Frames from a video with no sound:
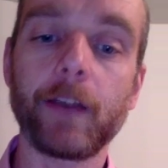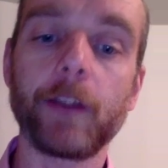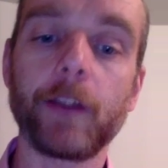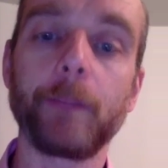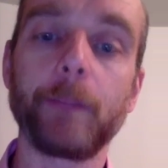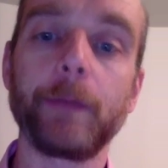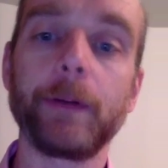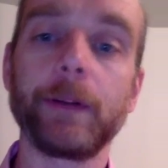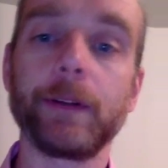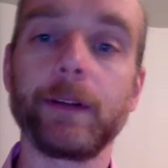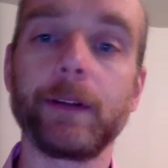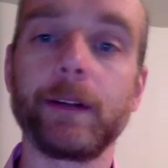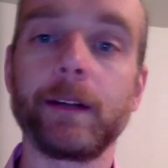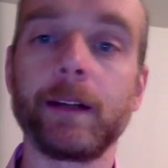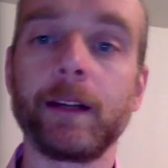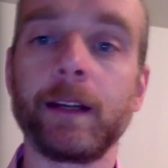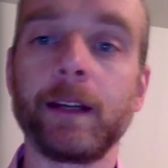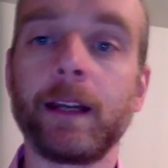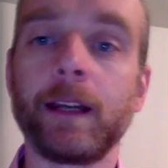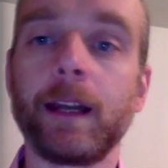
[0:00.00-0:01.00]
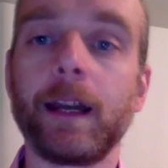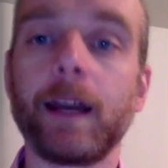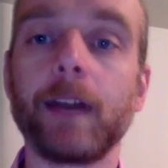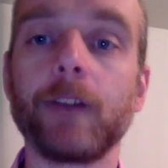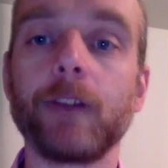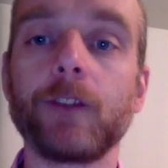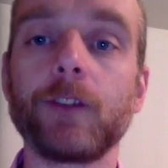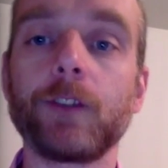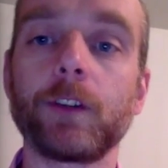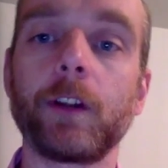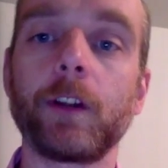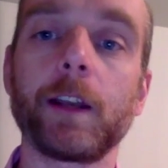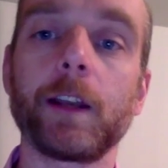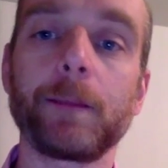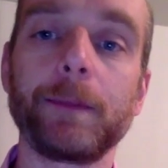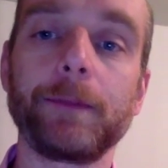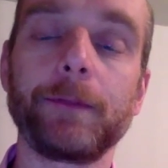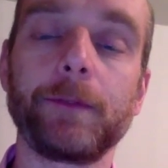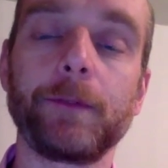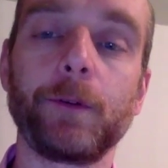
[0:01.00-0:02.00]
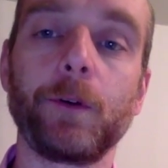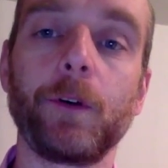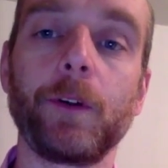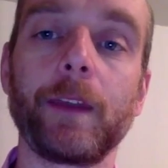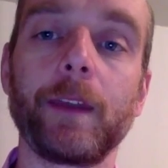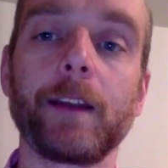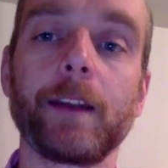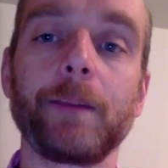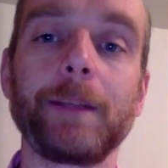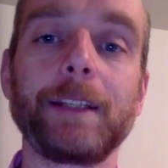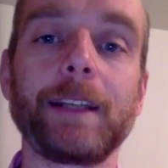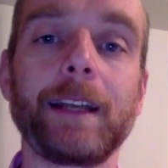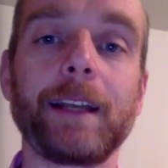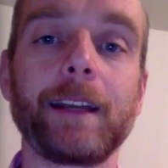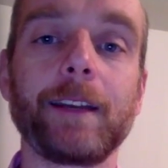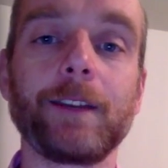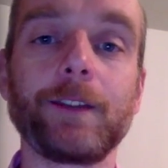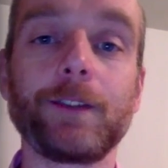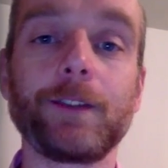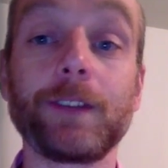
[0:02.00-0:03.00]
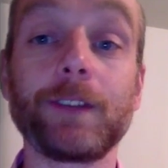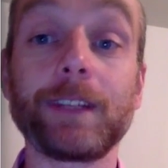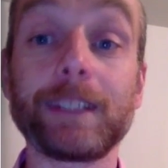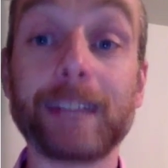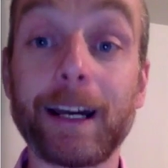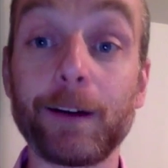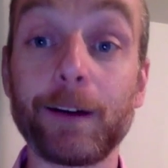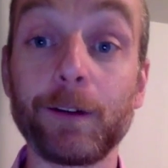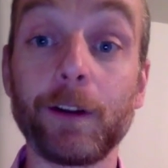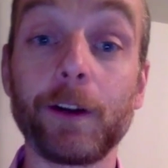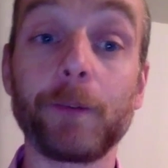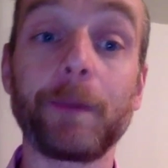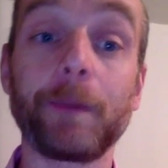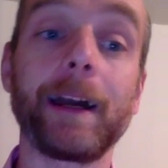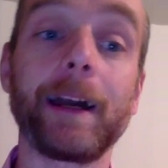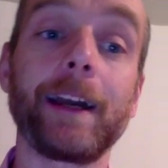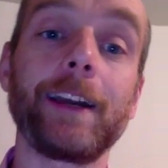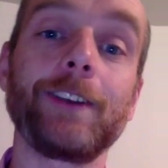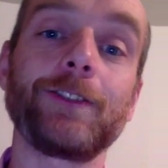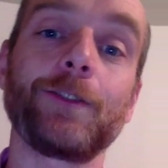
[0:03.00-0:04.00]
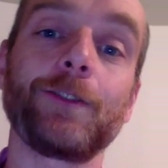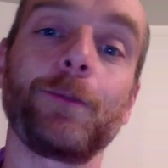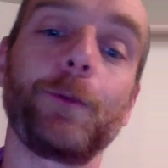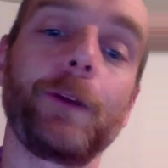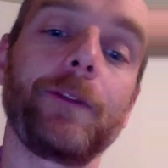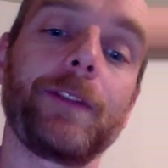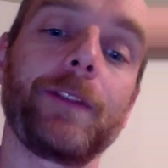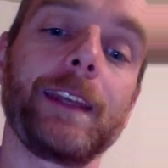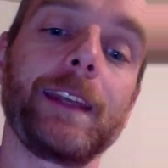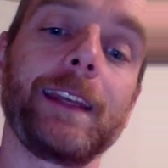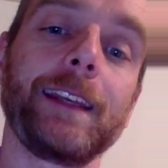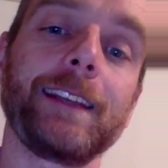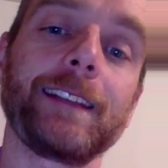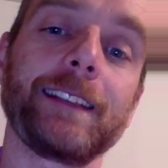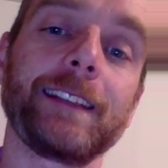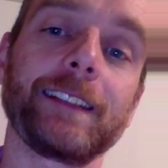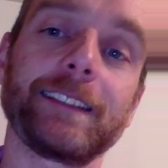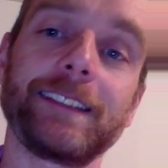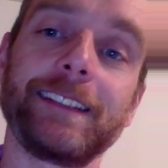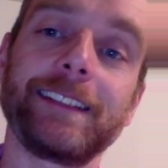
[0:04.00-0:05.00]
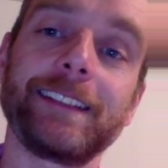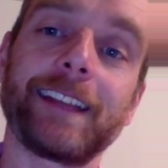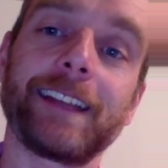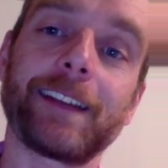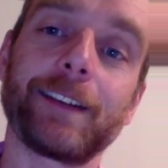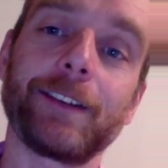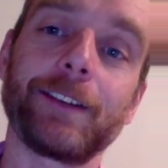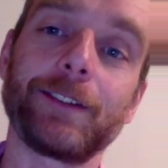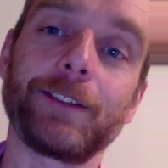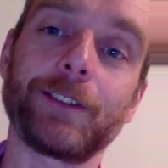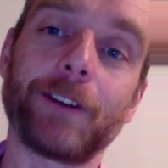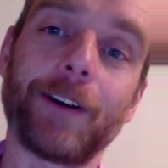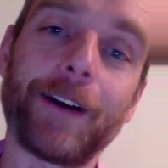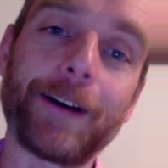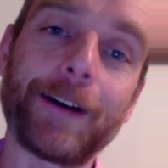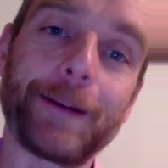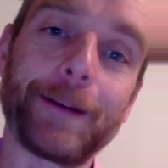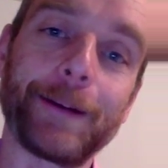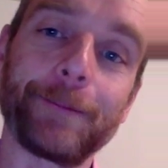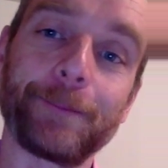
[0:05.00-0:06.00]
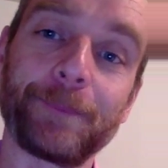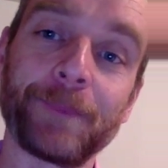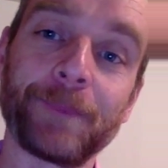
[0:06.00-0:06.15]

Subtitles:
on the button, and just like before, they're going to be taken to the download page with the 60-second timer.